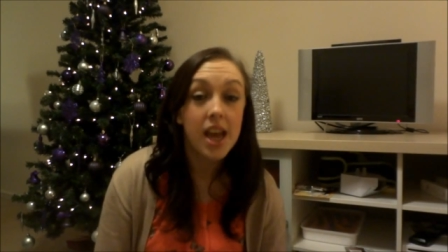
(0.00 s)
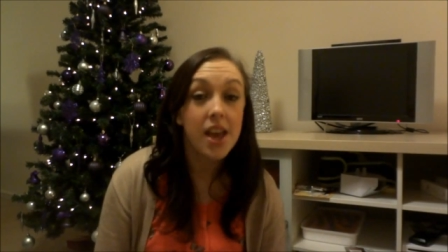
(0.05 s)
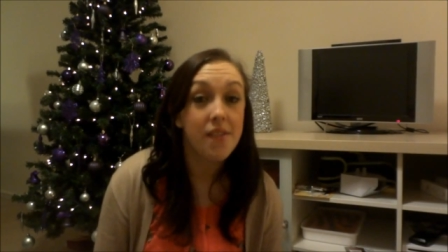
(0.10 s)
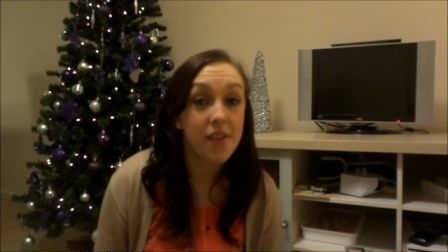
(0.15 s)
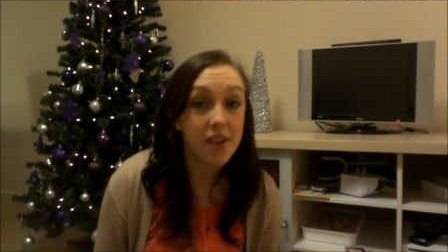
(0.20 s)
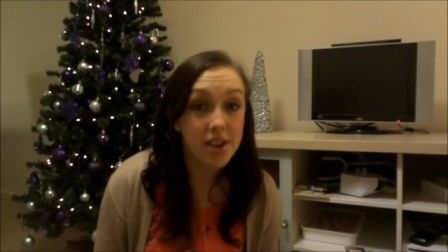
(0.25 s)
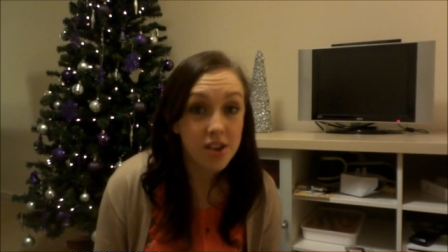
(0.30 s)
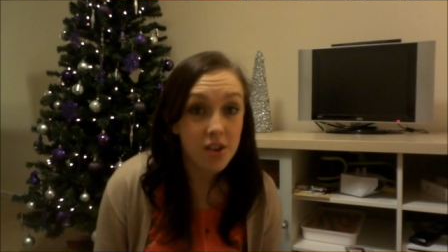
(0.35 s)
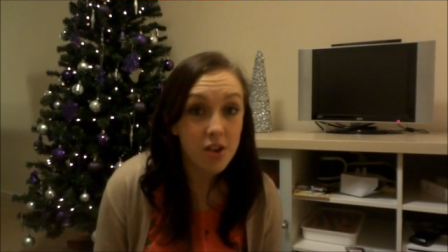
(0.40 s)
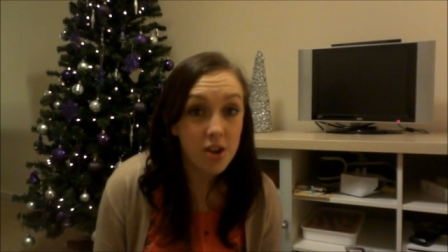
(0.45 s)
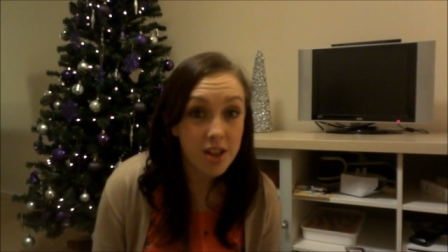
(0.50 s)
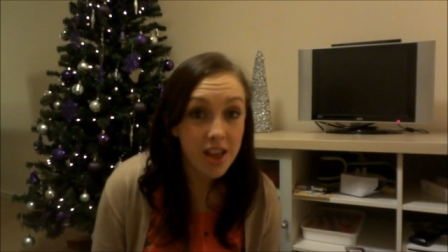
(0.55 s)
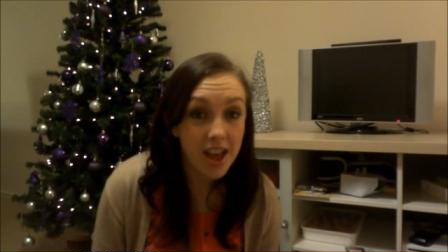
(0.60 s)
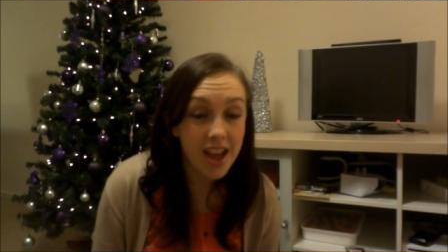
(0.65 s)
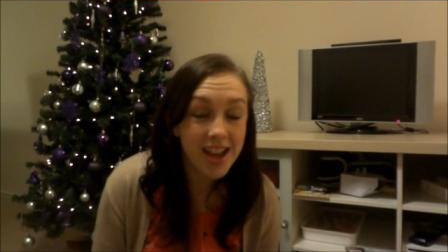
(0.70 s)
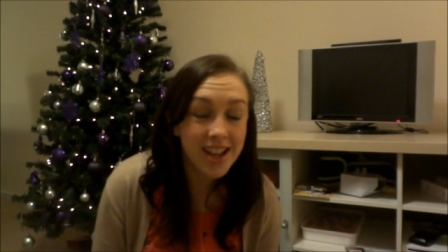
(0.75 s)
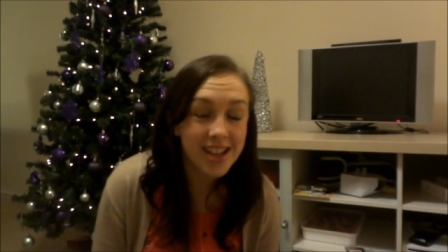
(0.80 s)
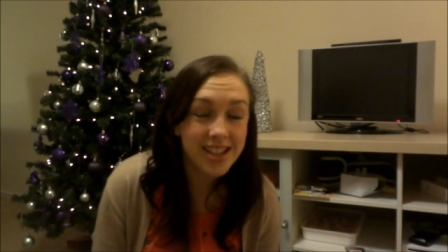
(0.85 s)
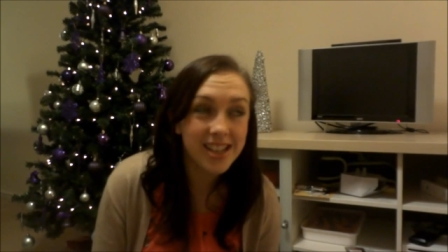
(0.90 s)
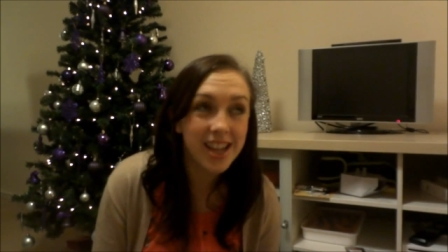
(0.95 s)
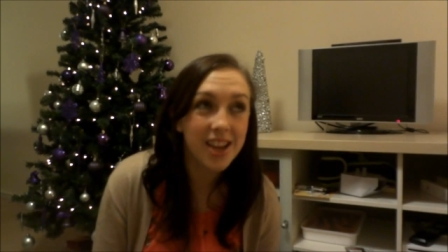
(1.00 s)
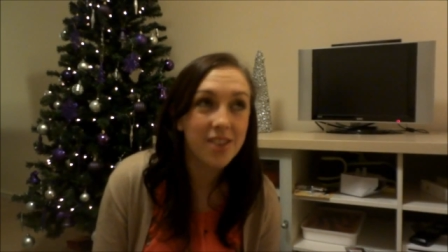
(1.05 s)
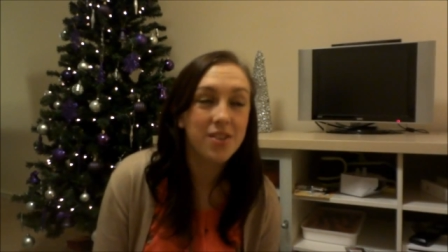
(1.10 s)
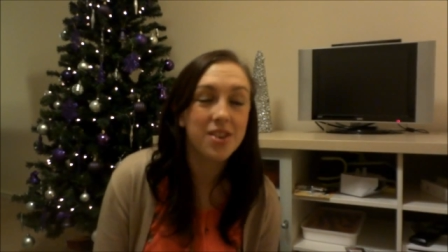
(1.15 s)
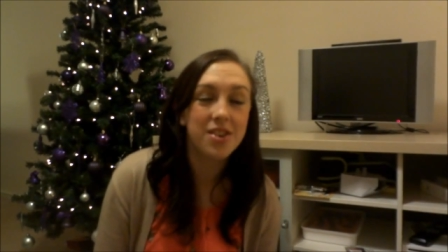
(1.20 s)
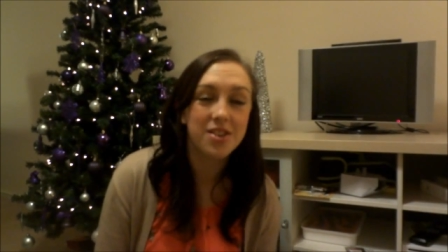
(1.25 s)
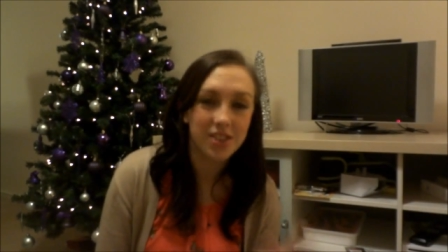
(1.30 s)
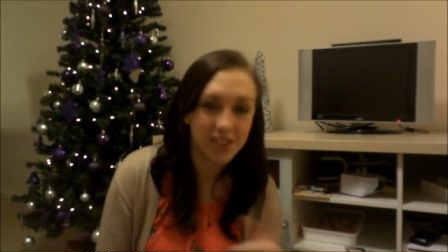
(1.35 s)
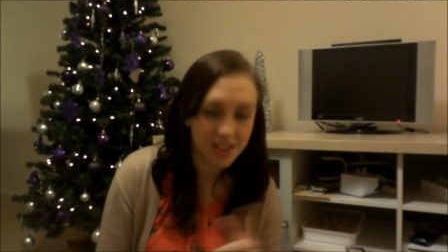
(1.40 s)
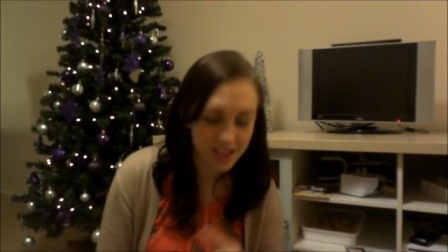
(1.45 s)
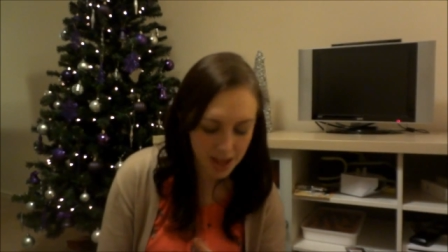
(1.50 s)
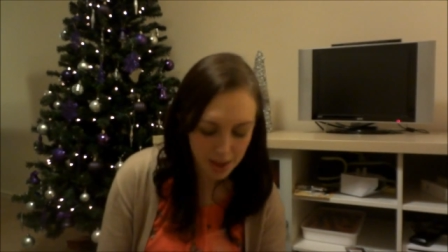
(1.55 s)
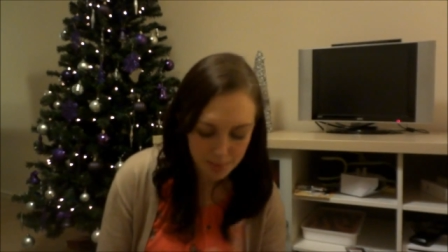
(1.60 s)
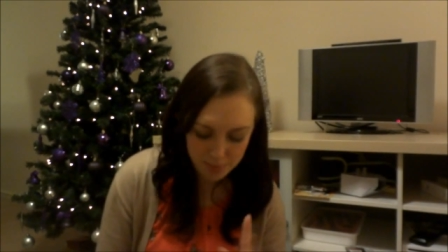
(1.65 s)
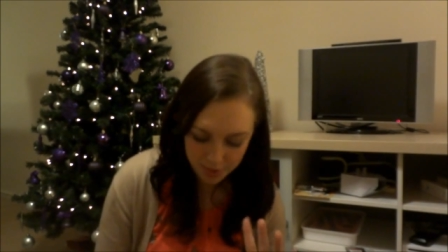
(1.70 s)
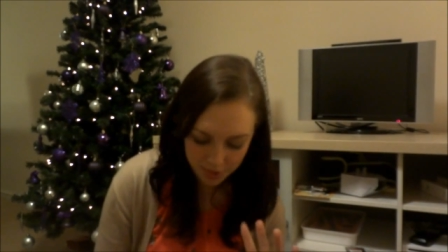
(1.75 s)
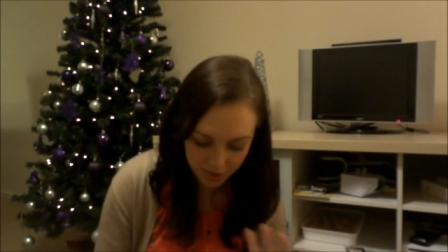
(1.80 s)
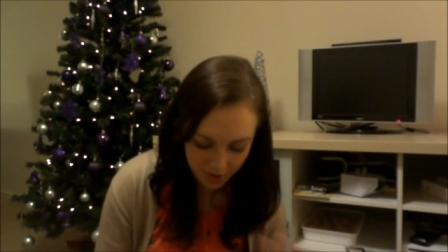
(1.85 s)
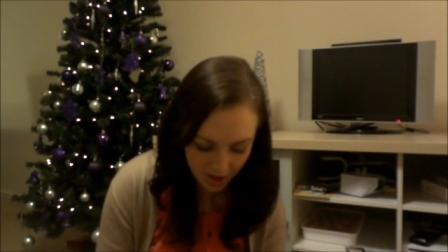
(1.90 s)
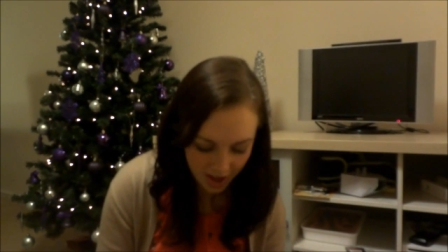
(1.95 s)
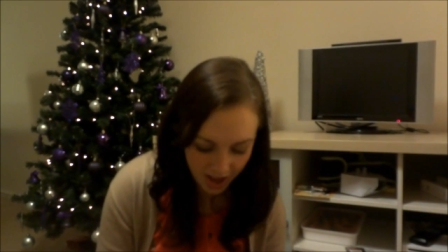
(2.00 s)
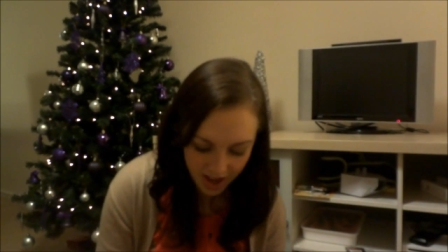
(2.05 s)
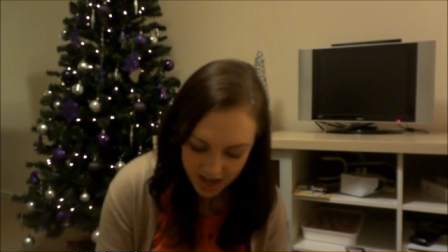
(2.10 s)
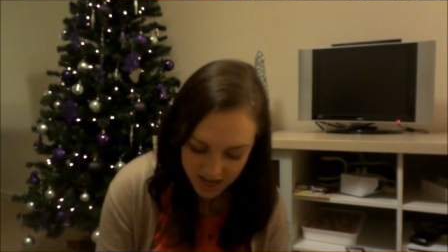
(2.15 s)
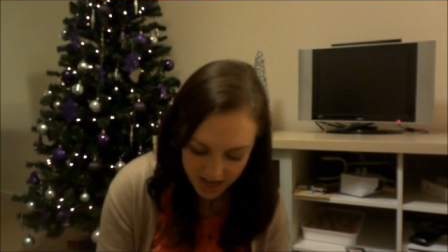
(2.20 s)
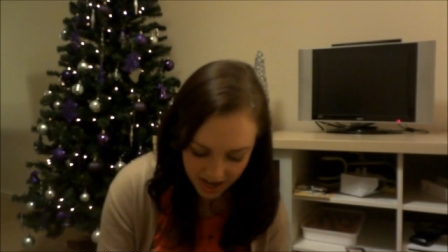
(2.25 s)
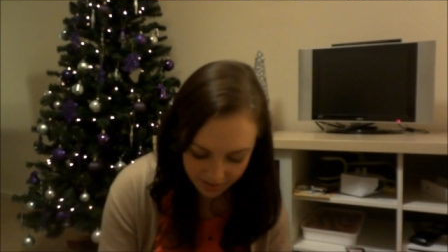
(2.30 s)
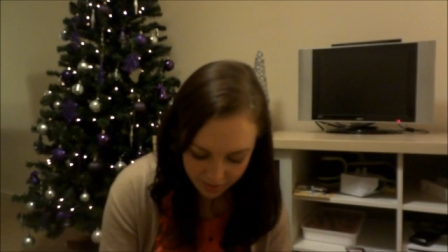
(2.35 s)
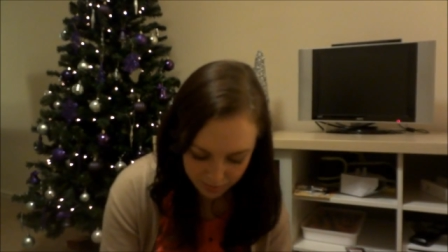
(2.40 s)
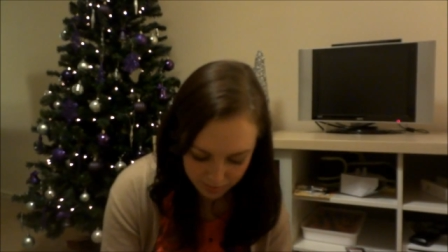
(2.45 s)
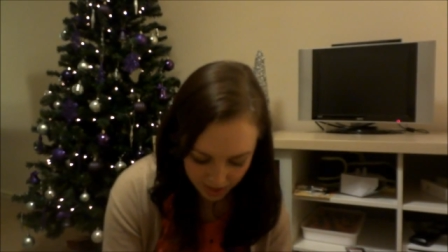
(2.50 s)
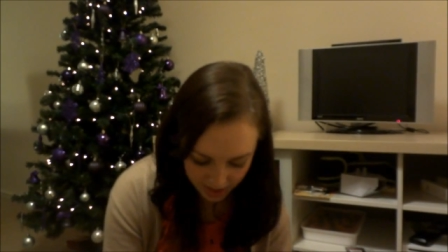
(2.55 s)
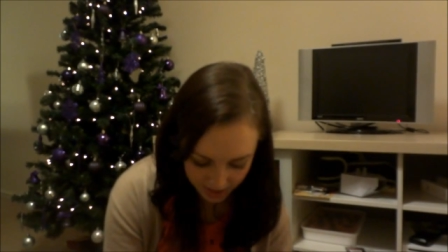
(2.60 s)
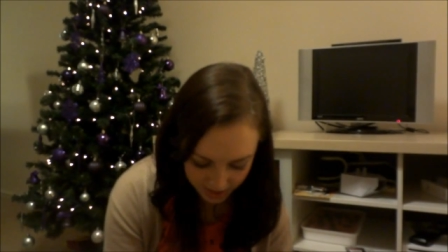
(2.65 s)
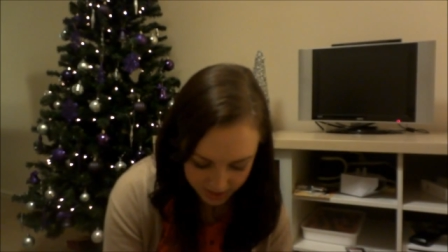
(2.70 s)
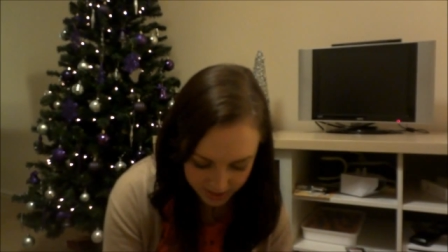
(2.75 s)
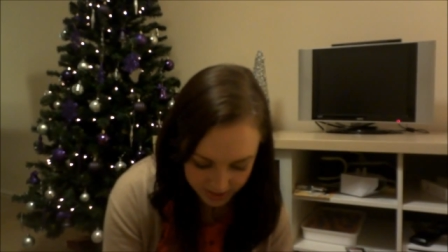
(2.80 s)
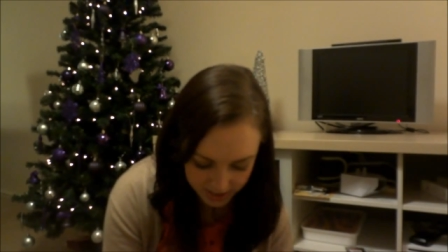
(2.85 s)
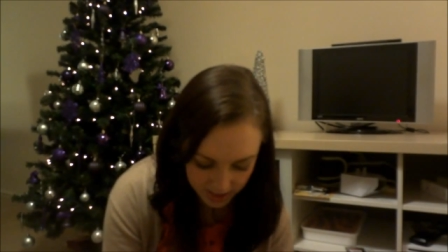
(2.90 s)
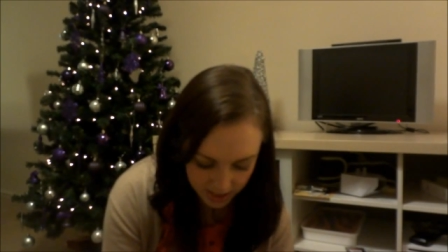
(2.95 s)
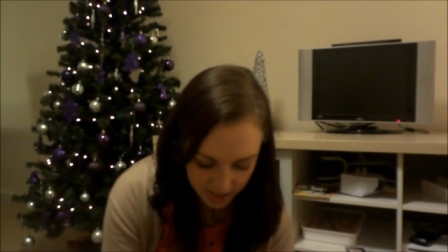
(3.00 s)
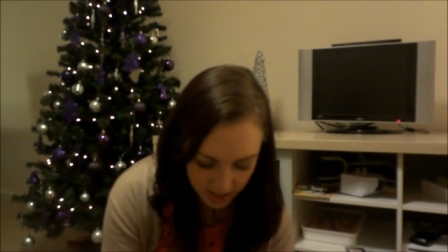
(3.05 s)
If I'd known that, I would have done that, but never mind.